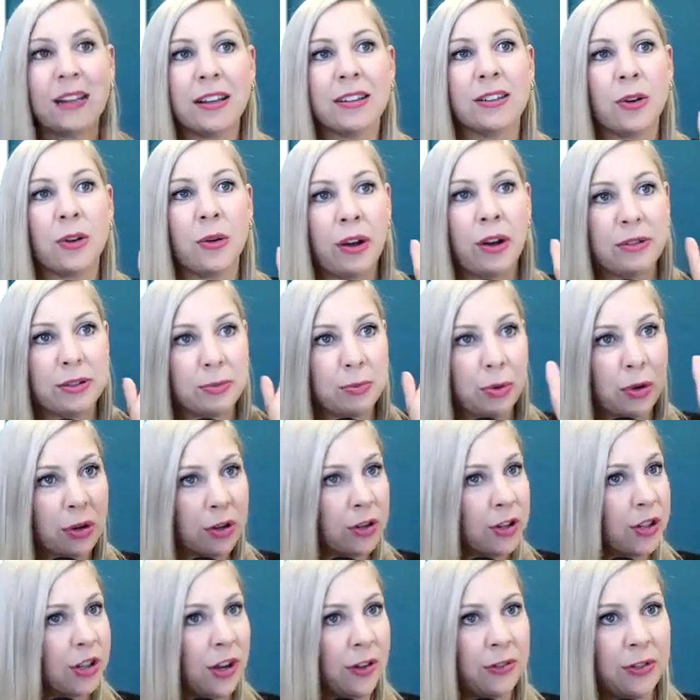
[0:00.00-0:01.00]
And so I was
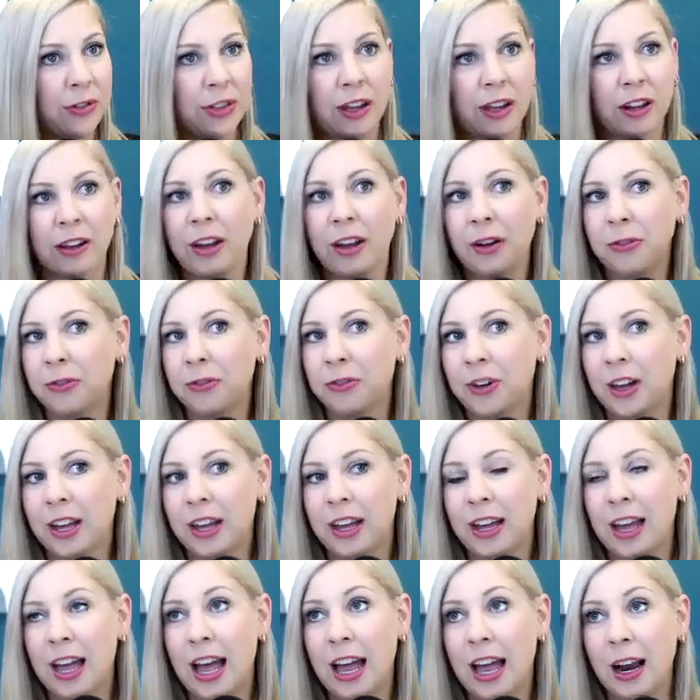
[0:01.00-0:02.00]
pushed off the cliff,
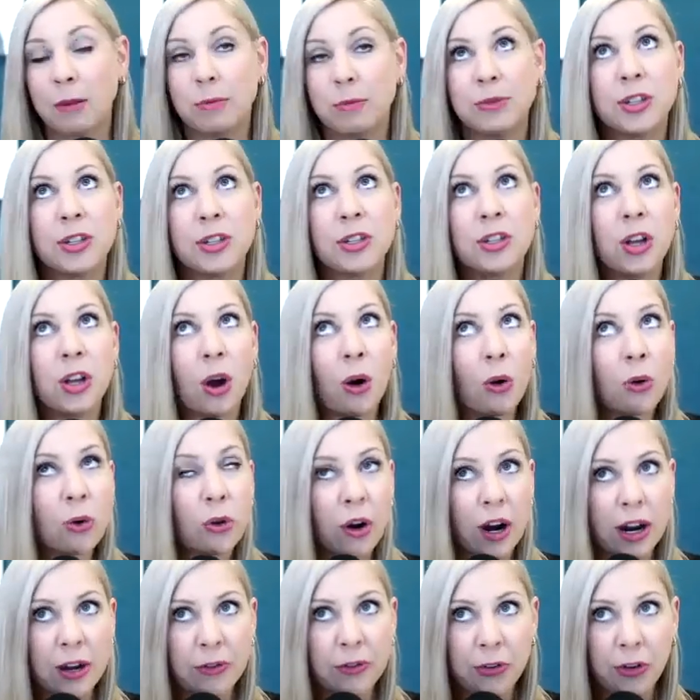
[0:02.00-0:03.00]
and I'm so
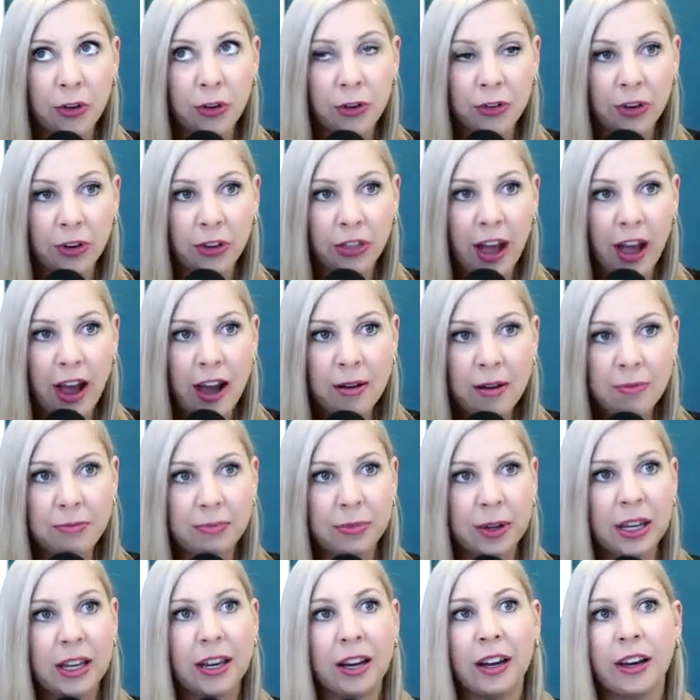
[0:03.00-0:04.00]
grateful for that,
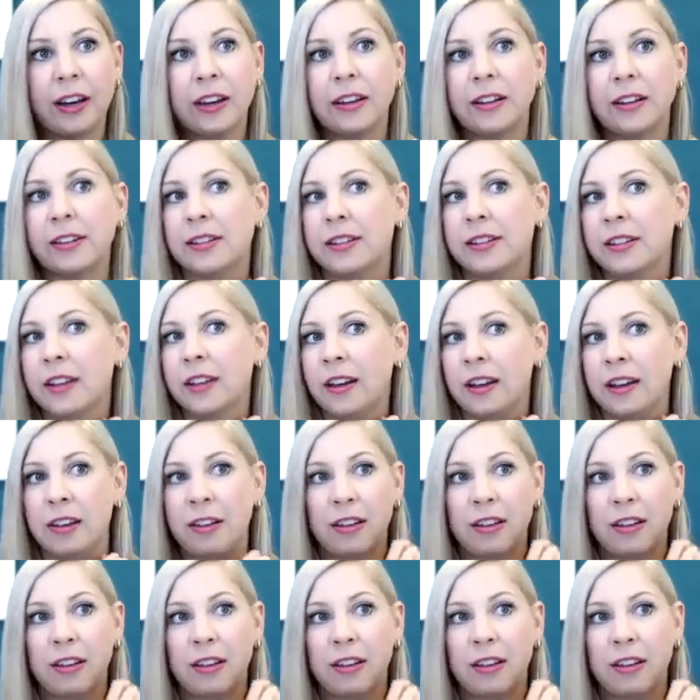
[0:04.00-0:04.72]
because